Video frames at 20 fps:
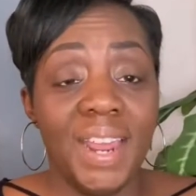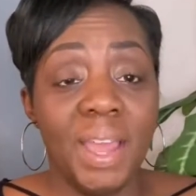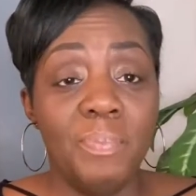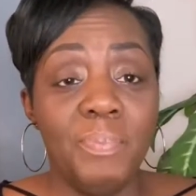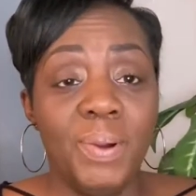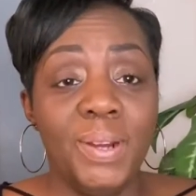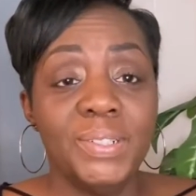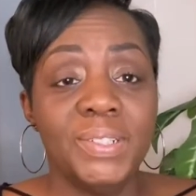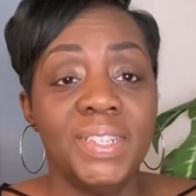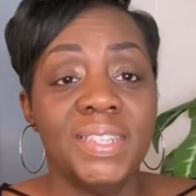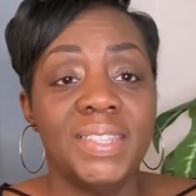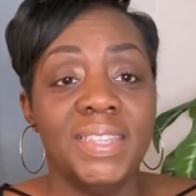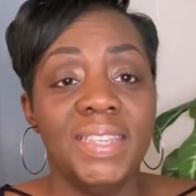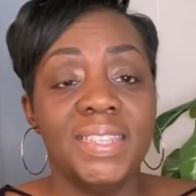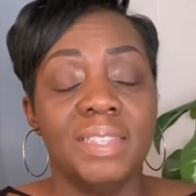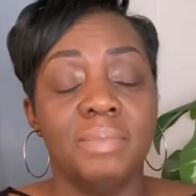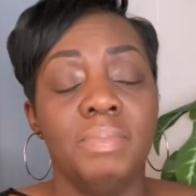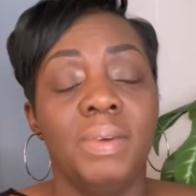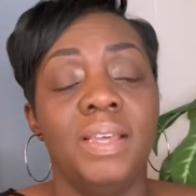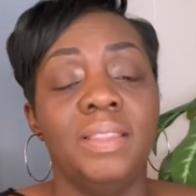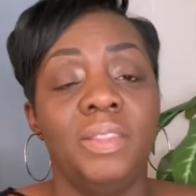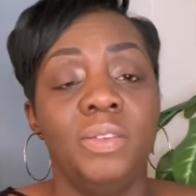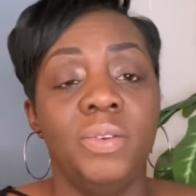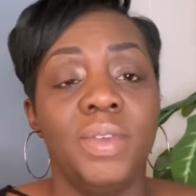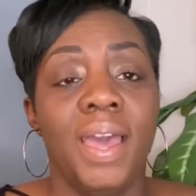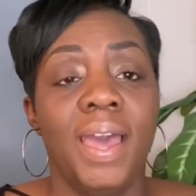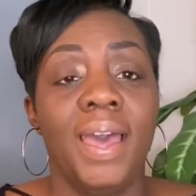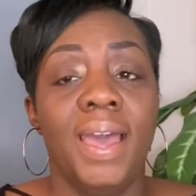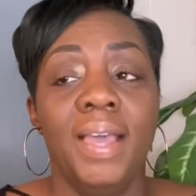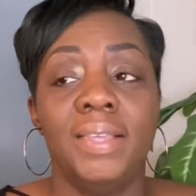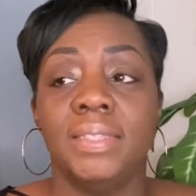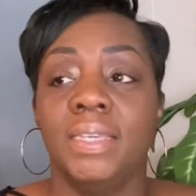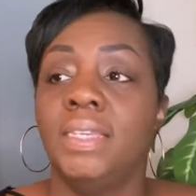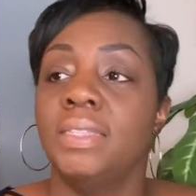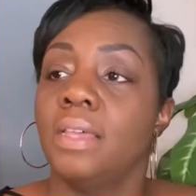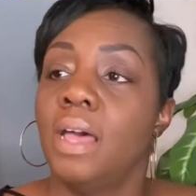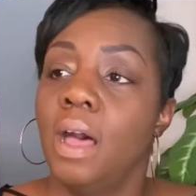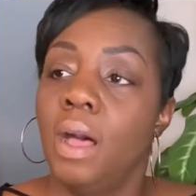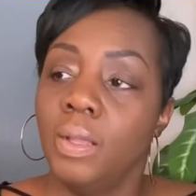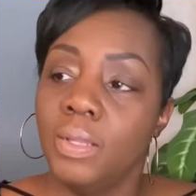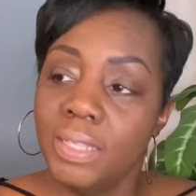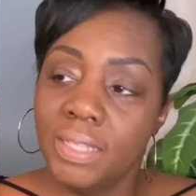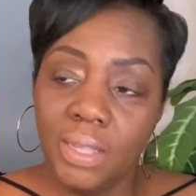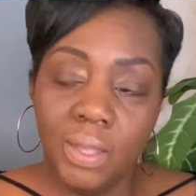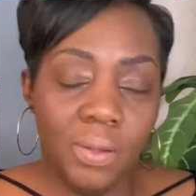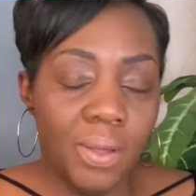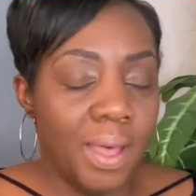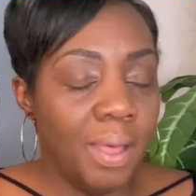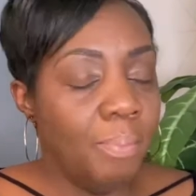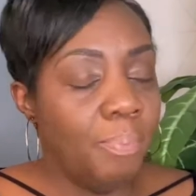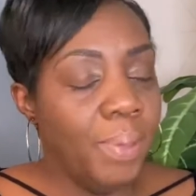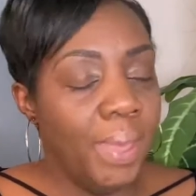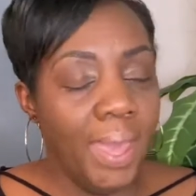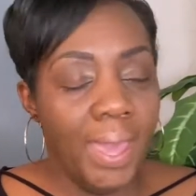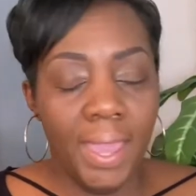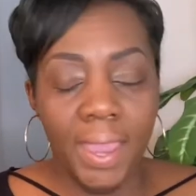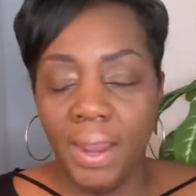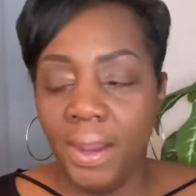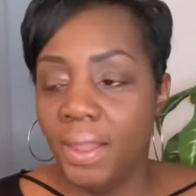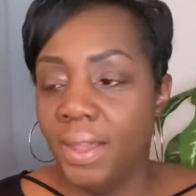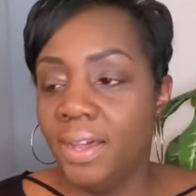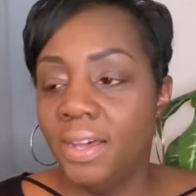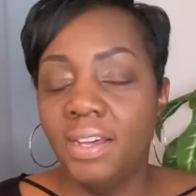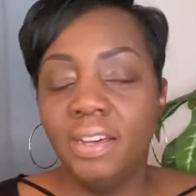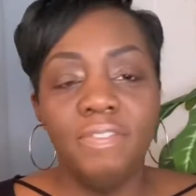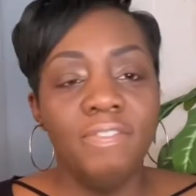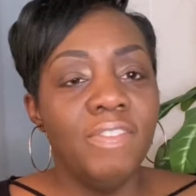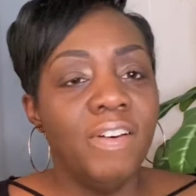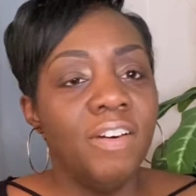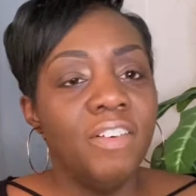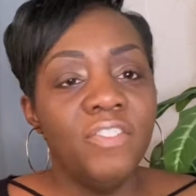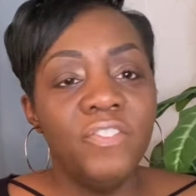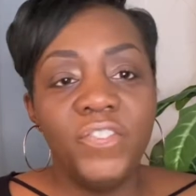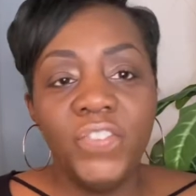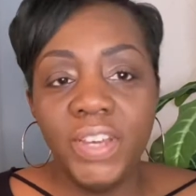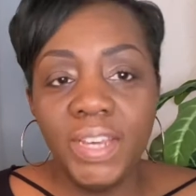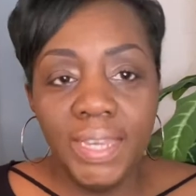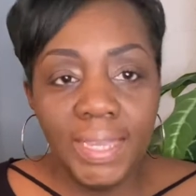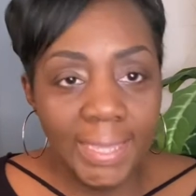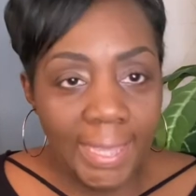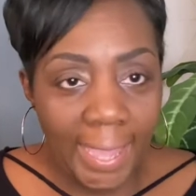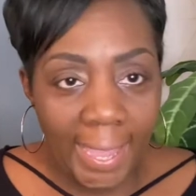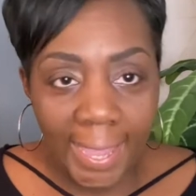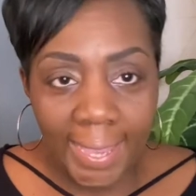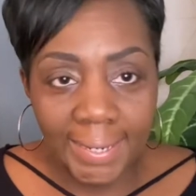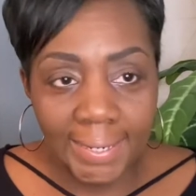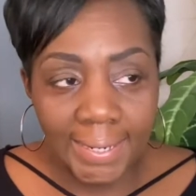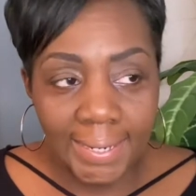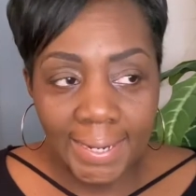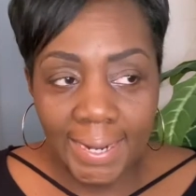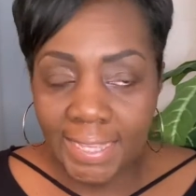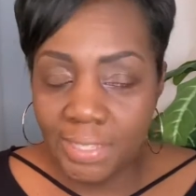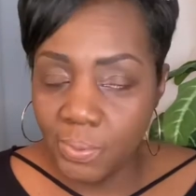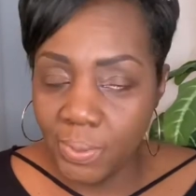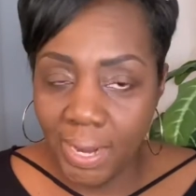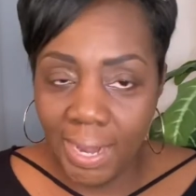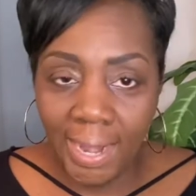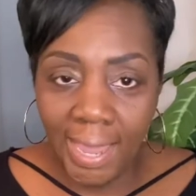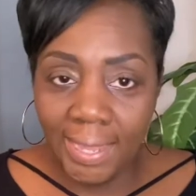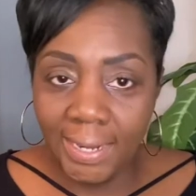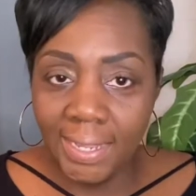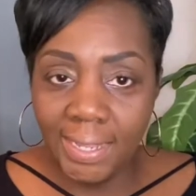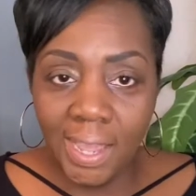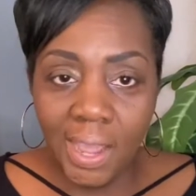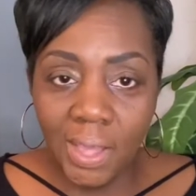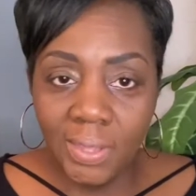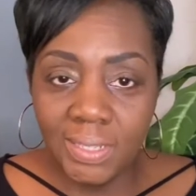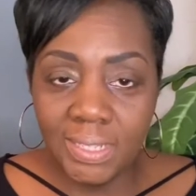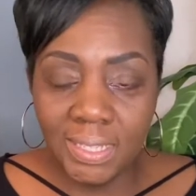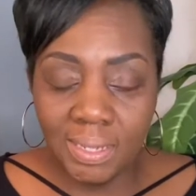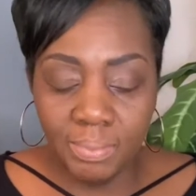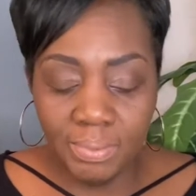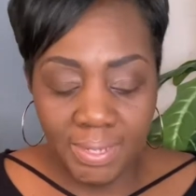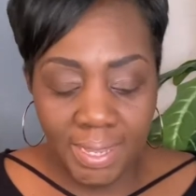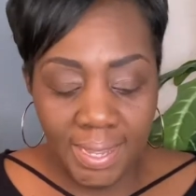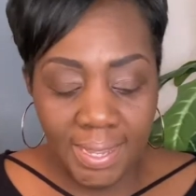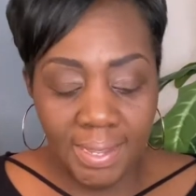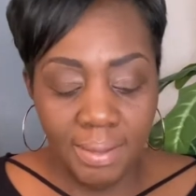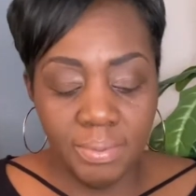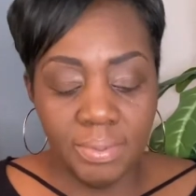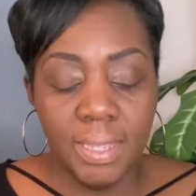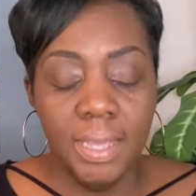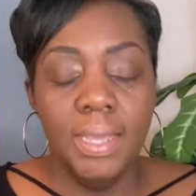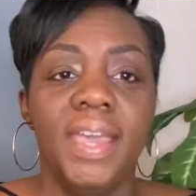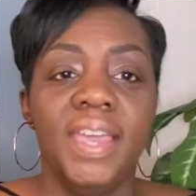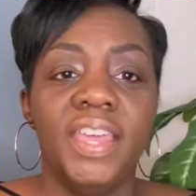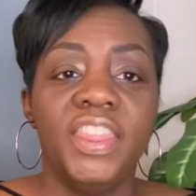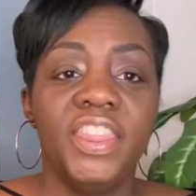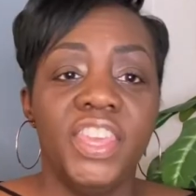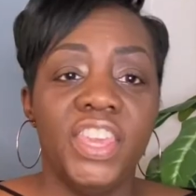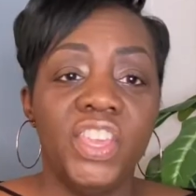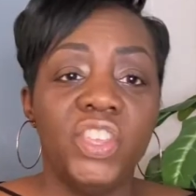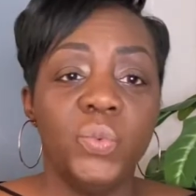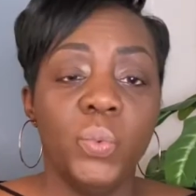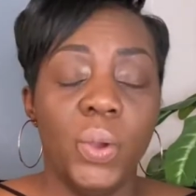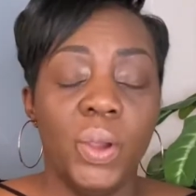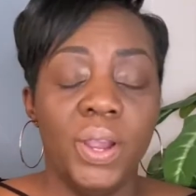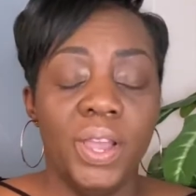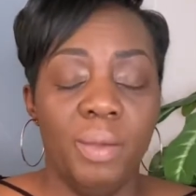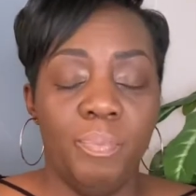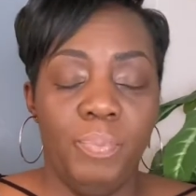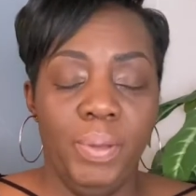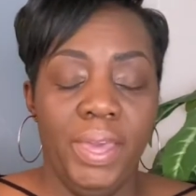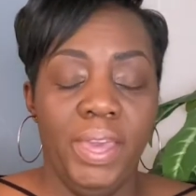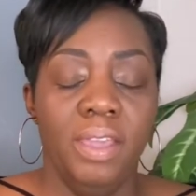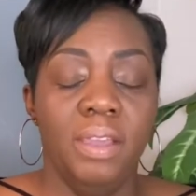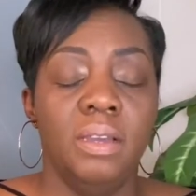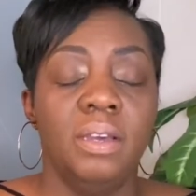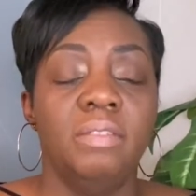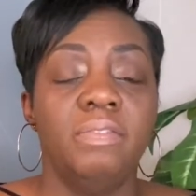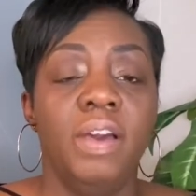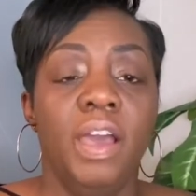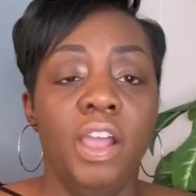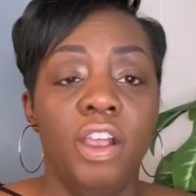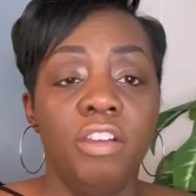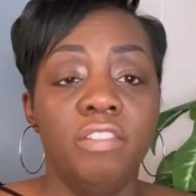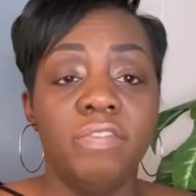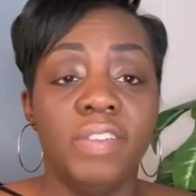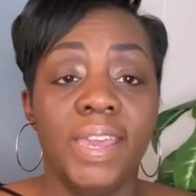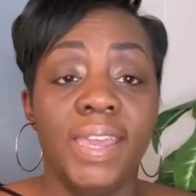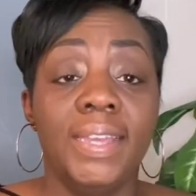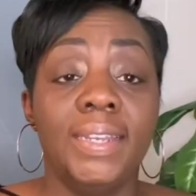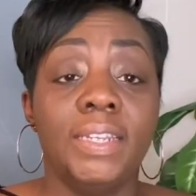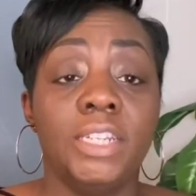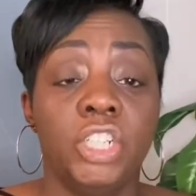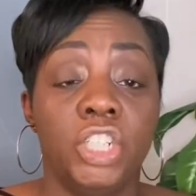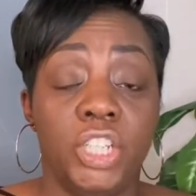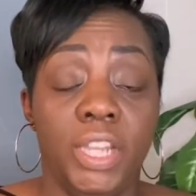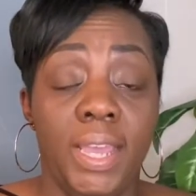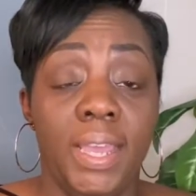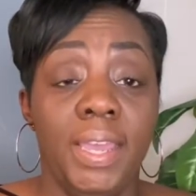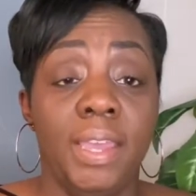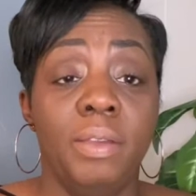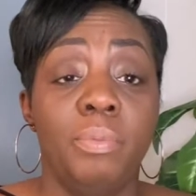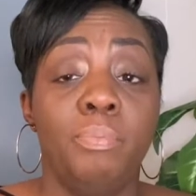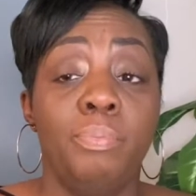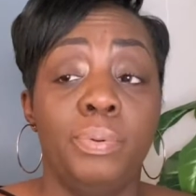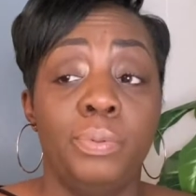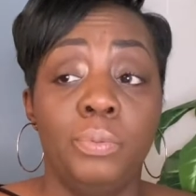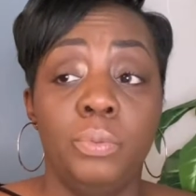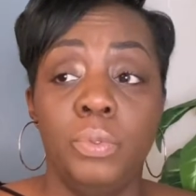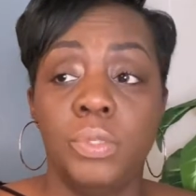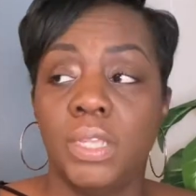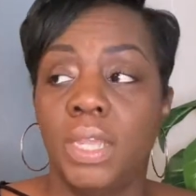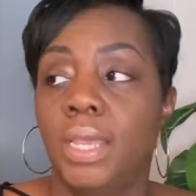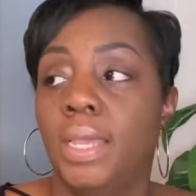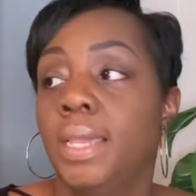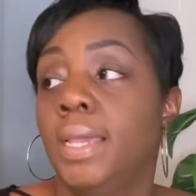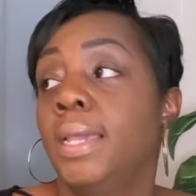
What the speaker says: I purchased this month, you guys, is also a pair of foot candy. That's what I like to call it sometimes. These were a pair of Hervé Léger boots.